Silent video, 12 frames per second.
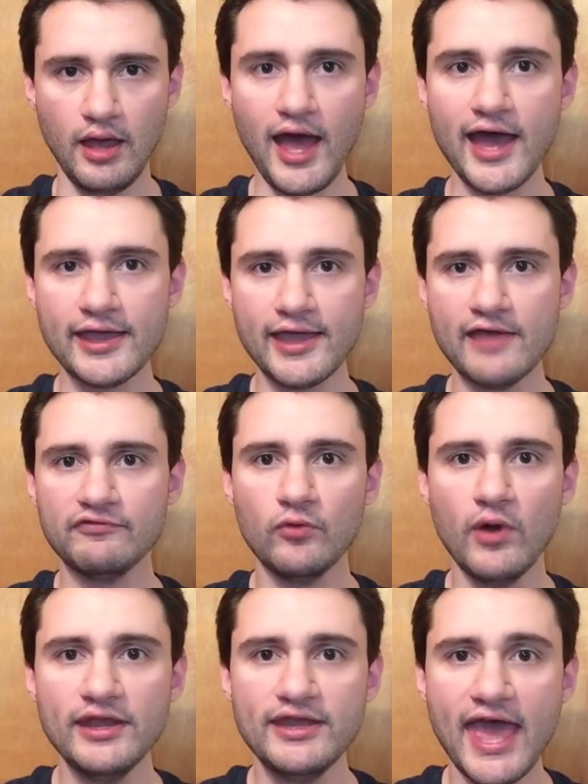Hi
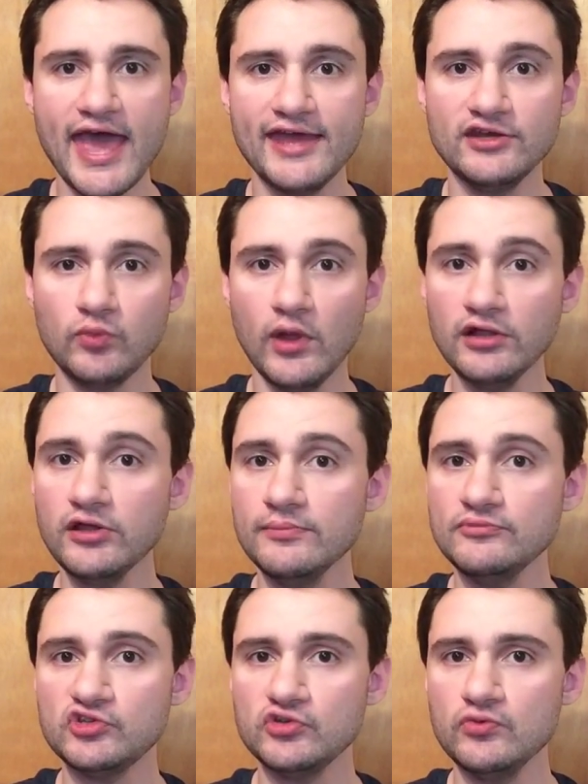everyone, and
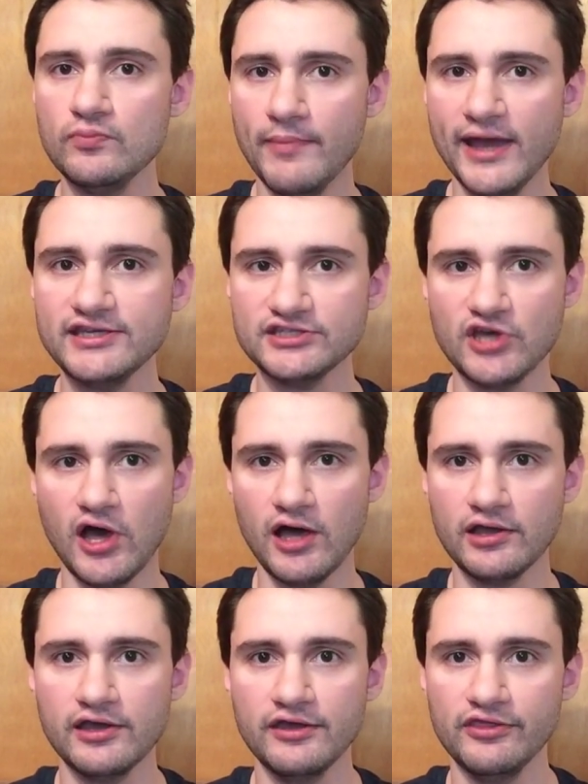welcome to
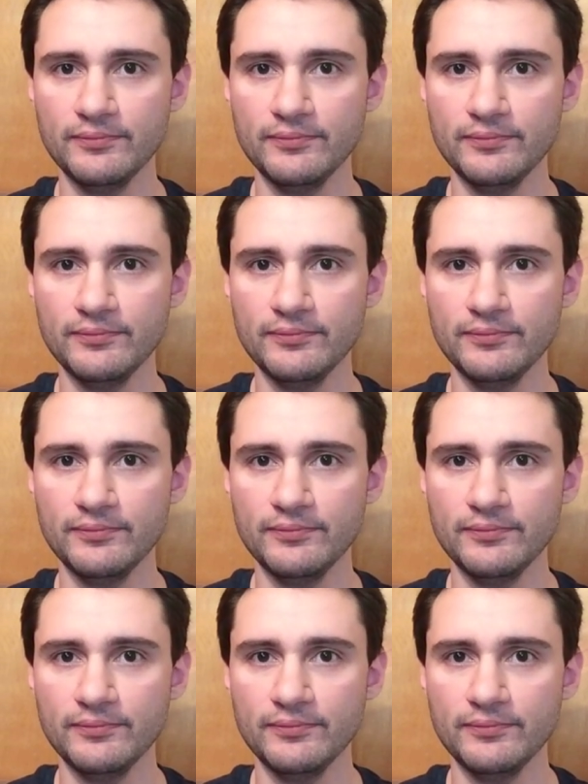MicTALK,